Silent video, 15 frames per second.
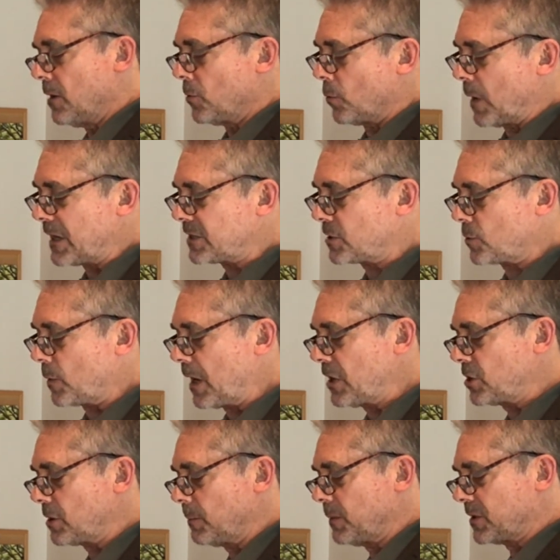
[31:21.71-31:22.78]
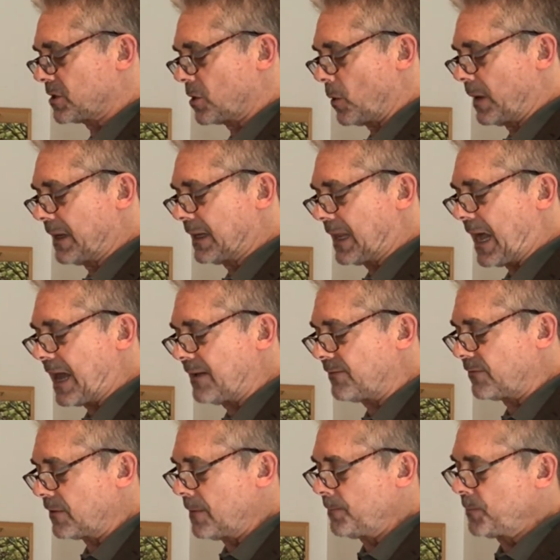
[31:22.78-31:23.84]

restoration-bestowing life